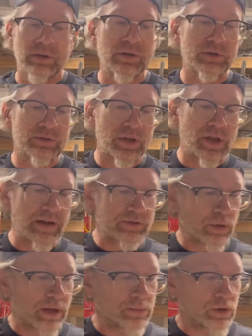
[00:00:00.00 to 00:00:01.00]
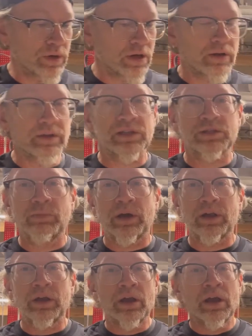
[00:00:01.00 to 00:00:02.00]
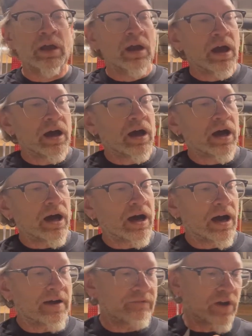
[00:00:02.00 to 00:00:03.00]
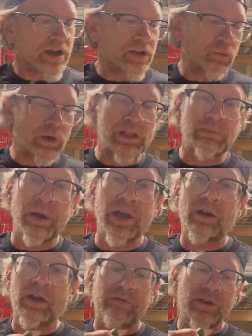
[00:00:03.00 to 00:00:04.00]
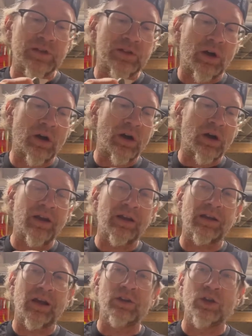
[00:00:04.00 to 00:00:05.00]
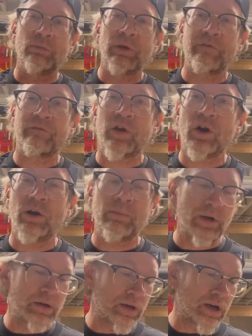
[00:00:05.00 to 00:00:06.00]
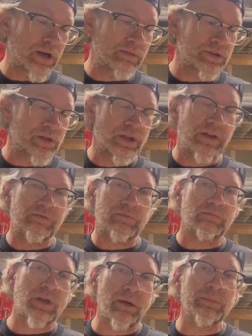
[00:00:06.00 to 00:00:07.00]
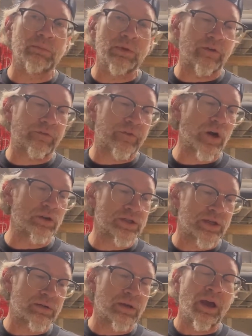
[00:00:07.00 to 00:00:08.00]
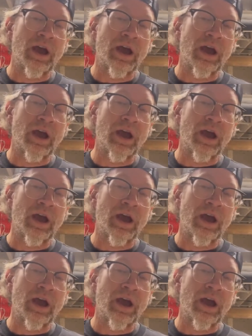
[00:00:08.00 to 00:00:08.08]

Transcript: use gloves when I'm doing all this, but I find it works better if these are a little bit firm, so they've come to me frozen.